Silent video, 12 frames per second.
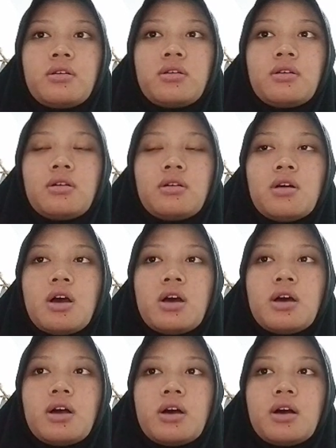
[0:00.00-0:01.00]

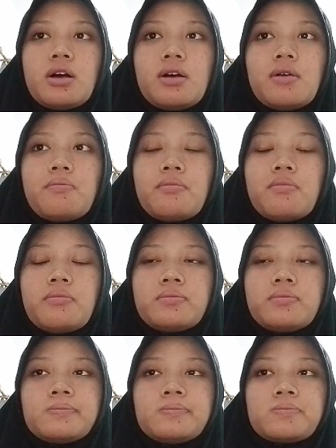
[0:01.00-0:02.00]
mm,
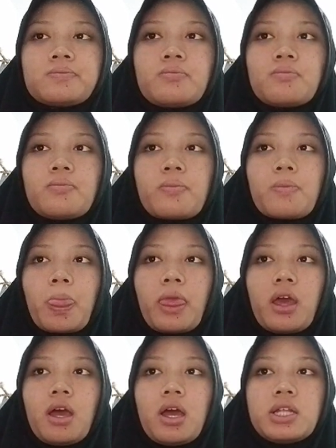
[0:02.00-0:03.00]
then
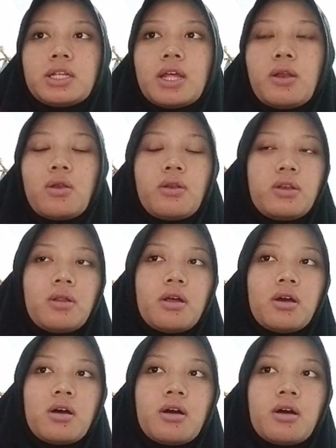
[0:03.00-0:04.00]
the first
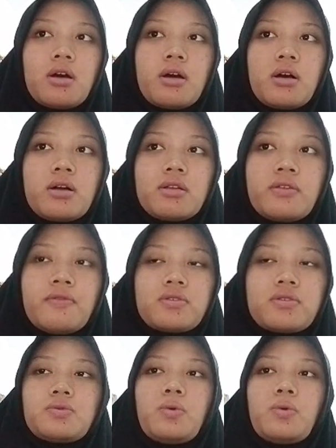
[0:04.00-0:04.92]
one is cognitive